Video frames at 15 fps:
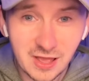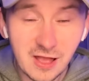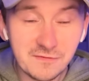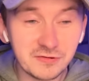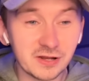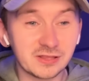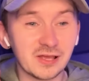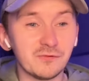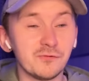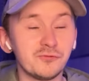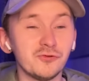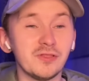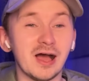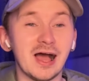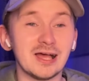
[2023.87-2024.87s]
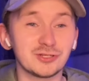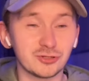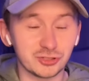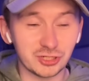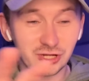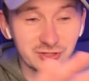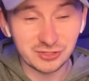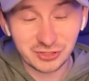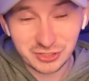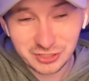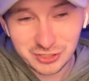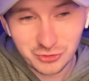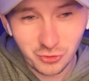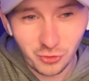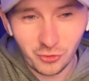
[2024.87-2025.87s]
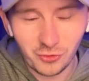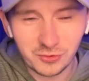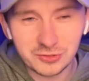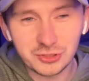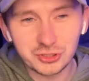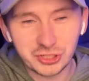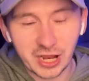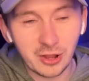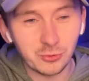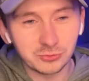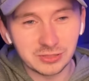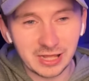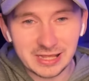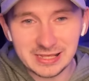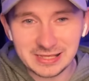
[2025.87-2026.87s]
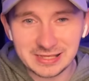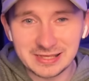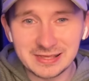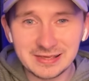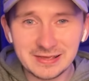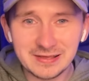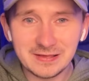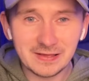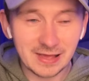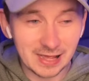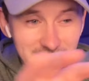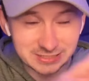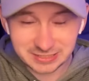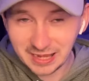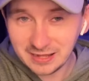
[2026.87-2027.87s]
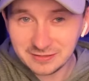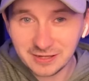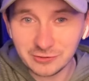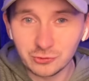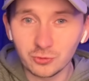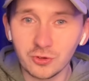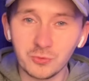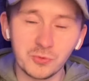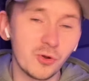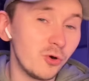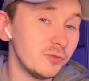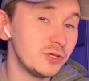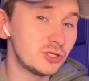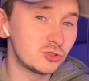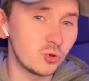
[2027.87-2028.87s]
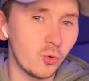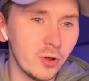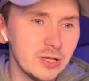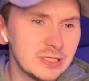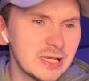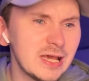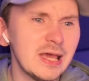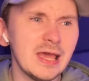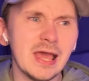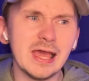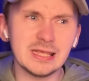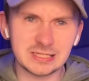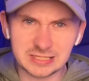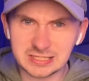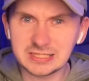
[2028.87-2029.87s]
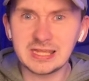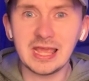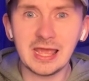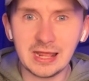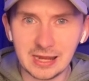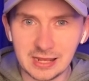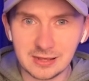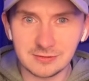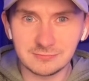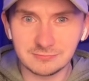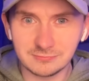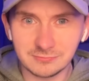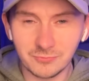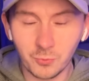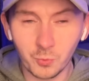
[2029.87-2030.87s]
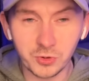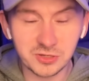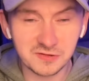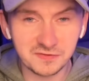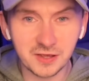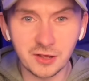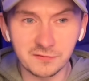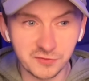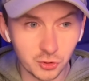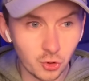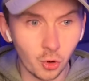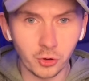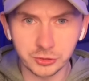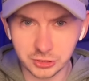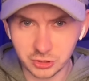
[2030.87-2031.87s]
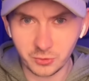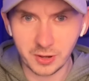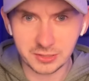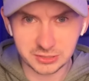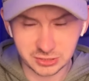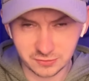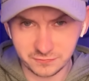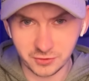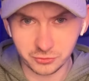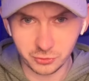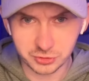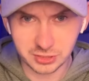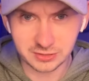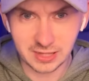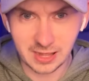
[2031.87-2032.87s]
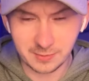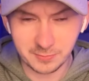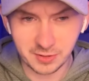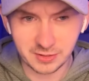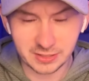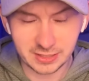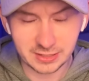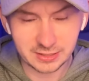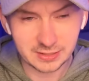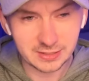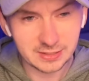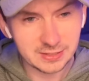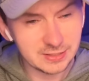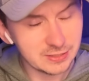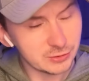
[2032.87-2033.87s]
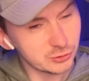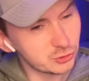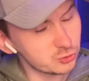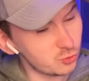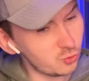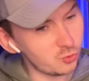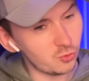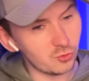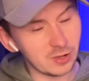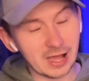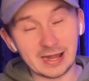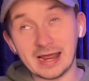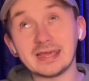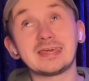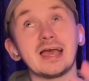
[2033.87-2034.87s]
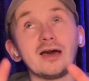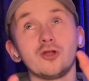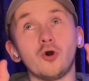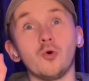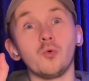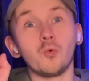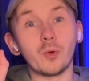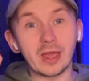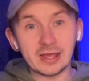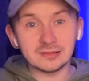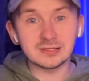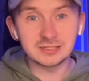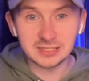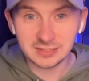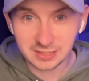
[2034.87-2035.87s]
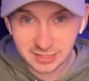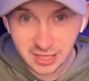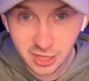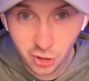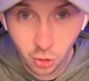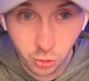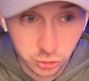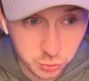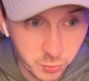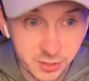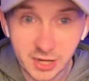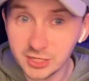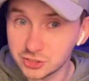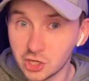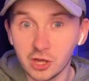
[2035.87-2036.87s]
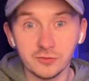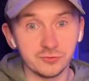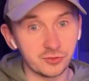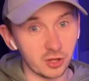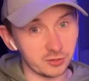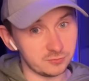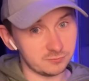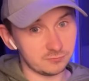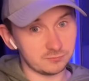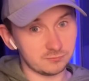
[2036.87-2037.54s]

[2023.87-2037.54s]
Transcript: For a devil fruit that has such a, you know, childlike aesthetic to it with all these toys, it's scary when you think of the consequences of her using that ability. So, and I cannot wait to see the chaos when it is undone.